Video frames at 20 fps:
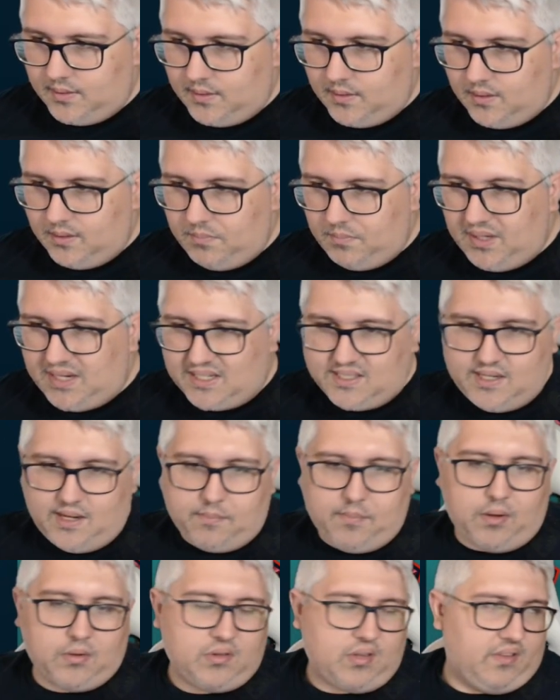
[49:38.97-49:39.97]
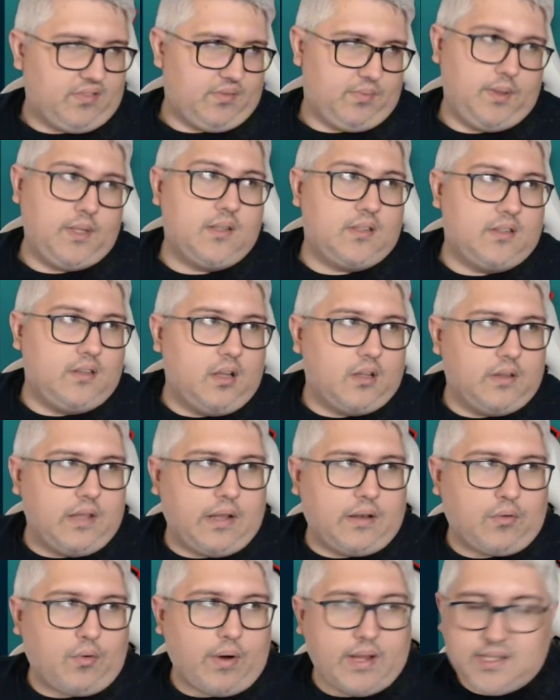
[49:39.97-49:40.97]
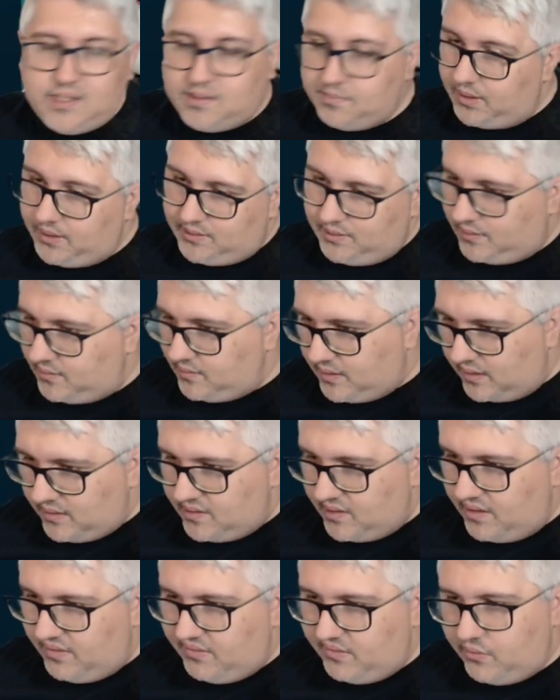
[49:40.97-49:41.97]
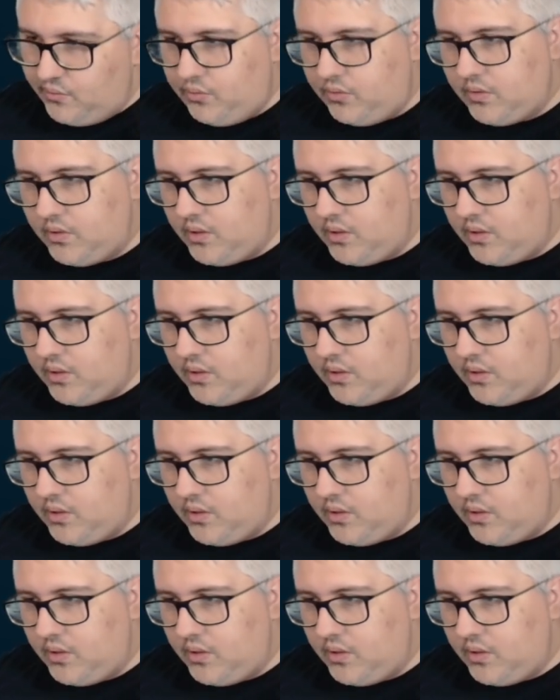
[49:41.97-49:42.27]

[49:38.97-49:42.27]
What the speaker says: Because the amount of speed is not that crazy, but it can save you.